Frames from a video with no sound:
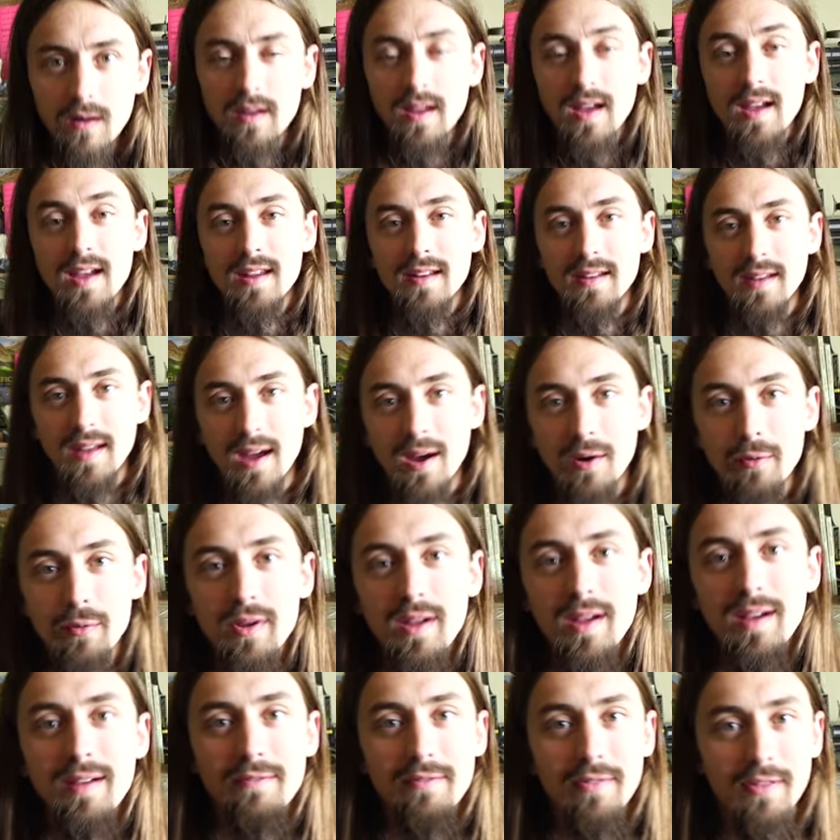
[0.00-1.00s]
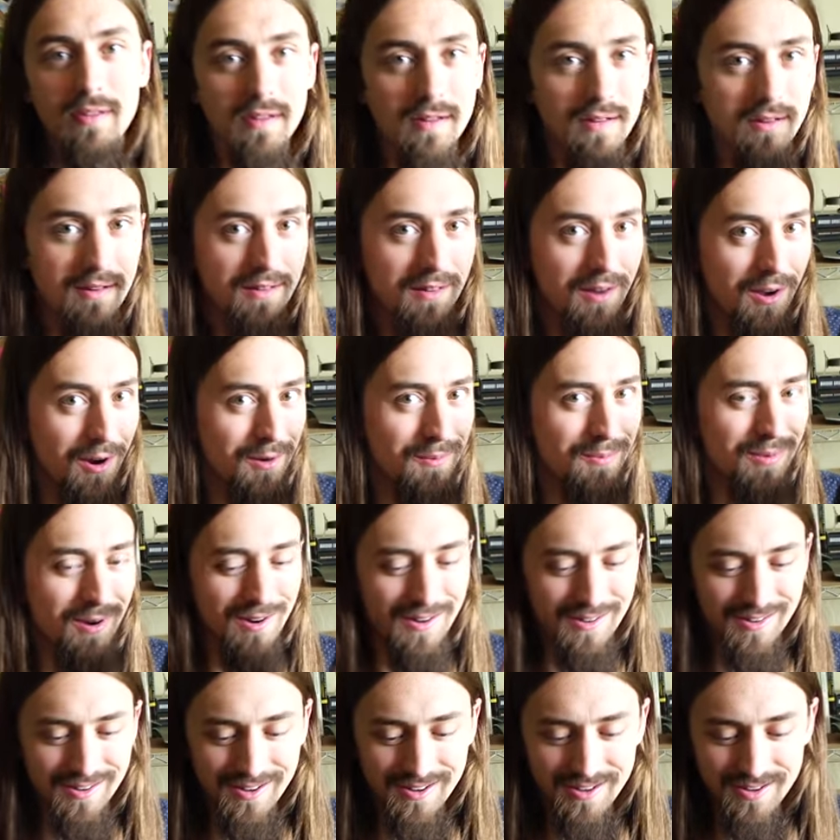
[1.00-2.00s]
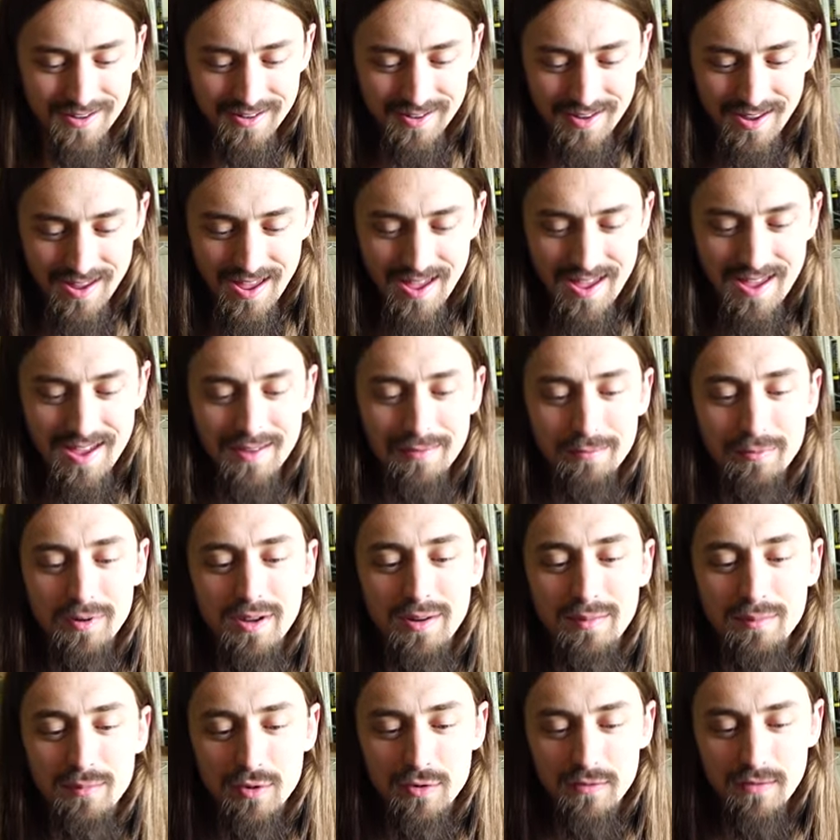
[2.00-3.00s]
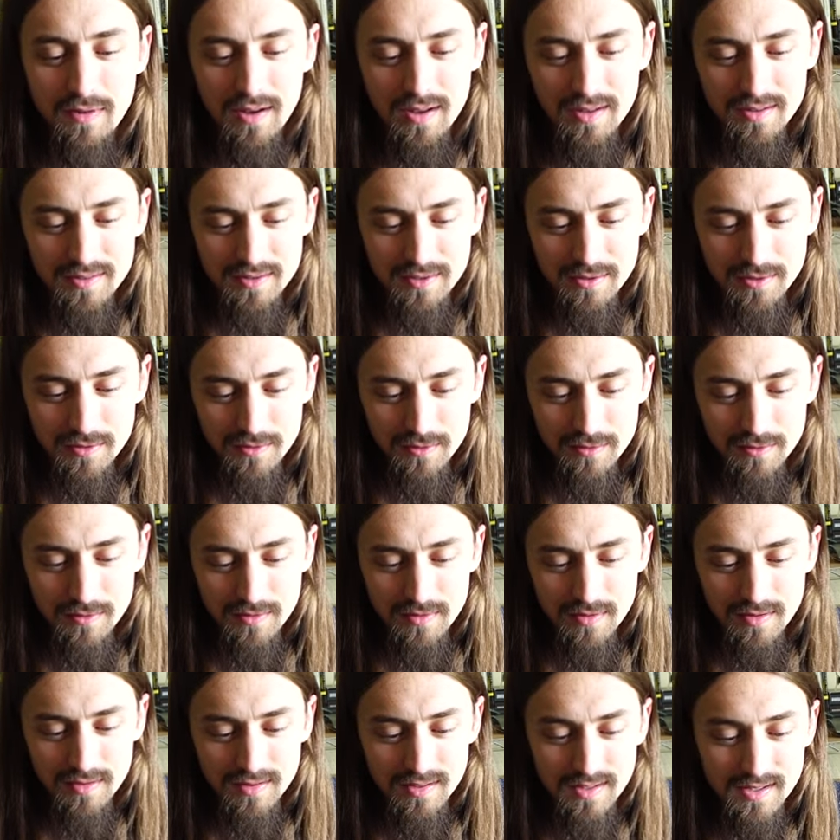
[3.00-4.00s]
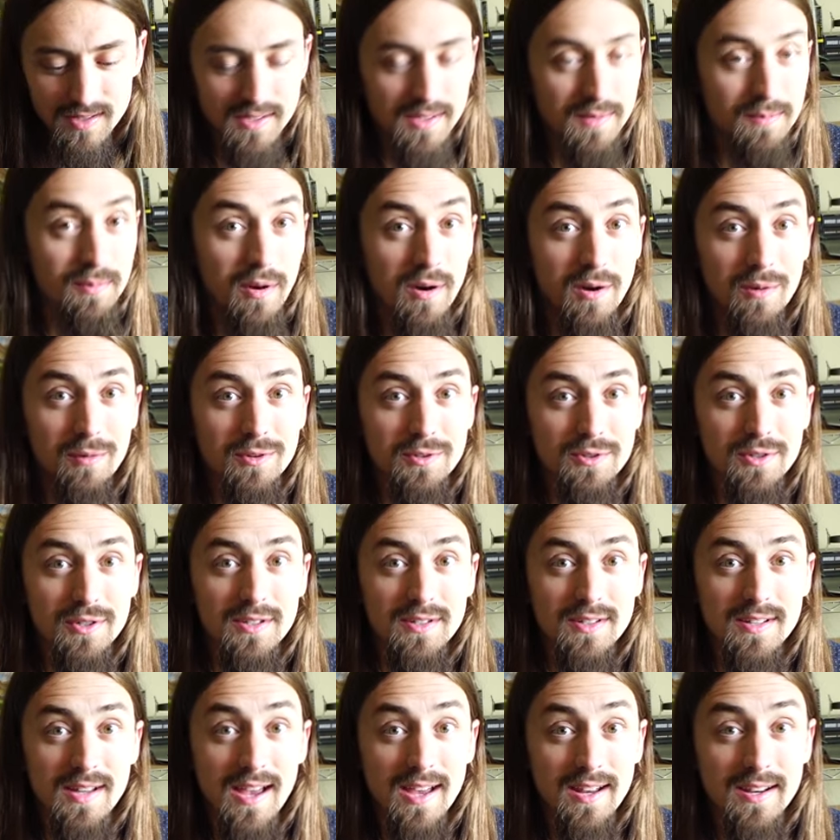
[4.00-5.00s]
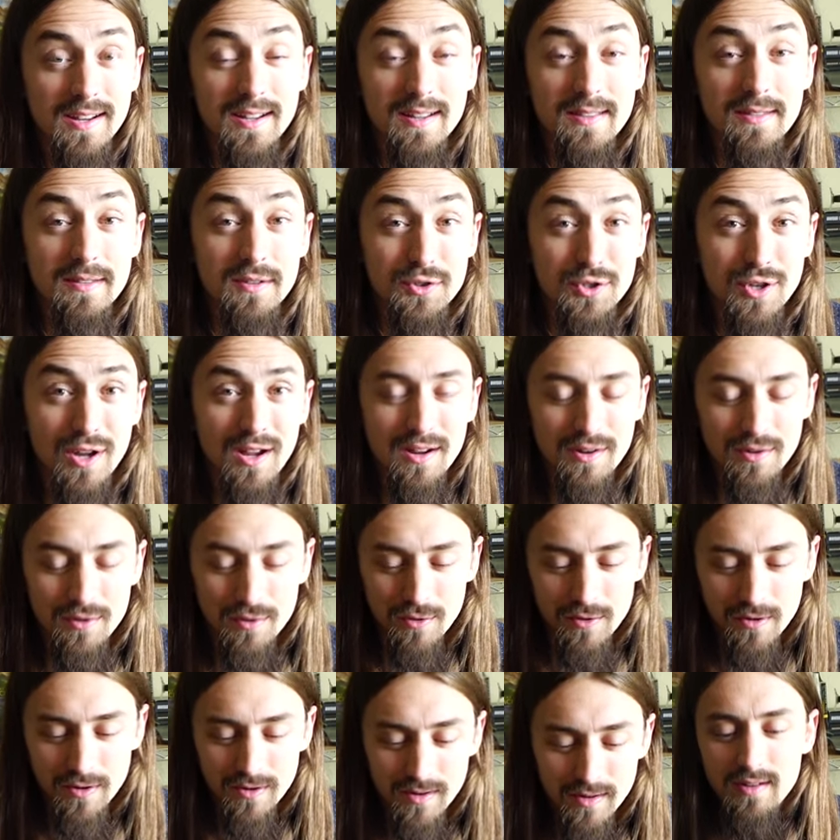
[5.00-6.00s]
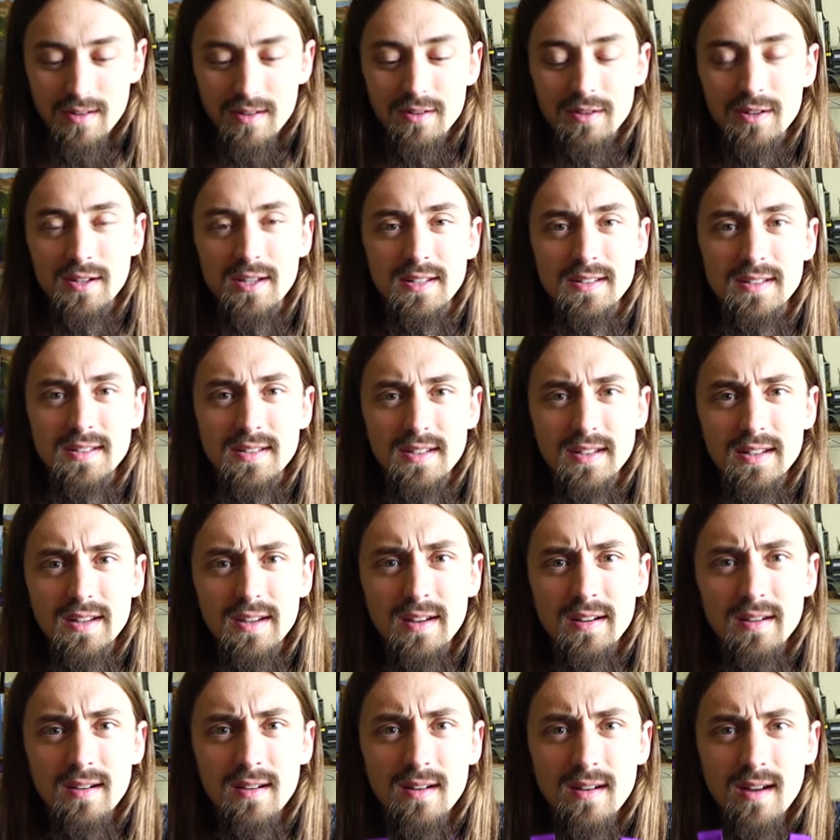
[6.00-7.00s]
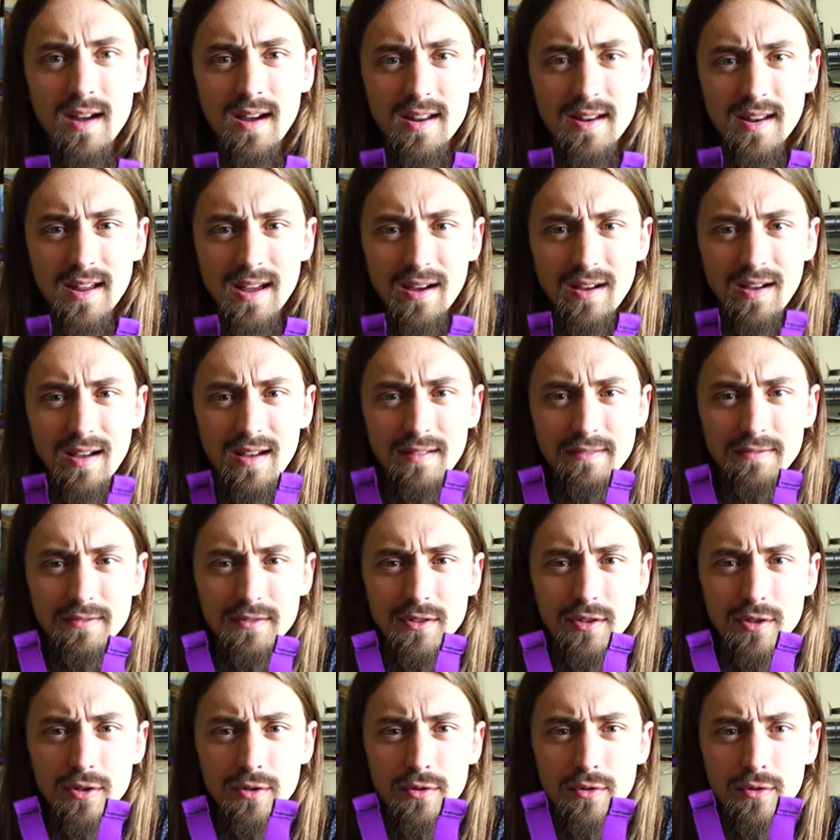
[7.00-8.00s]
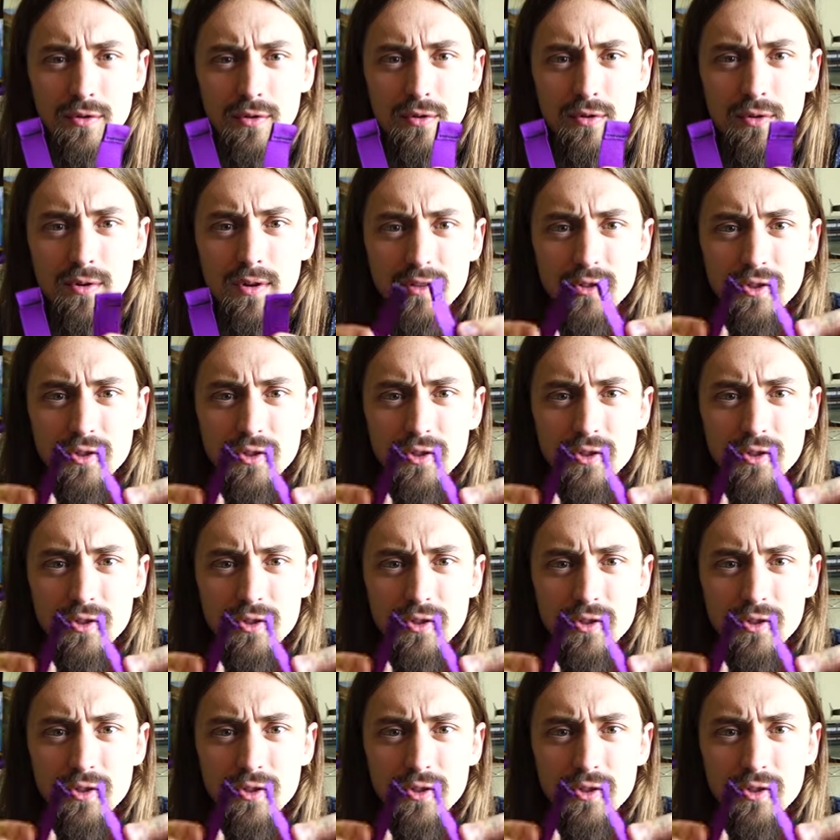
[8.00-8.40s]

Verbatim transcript: Okay, now we have the hard part done and we can move on to the easy part which is adding in the shot cord. And you can see here I now have two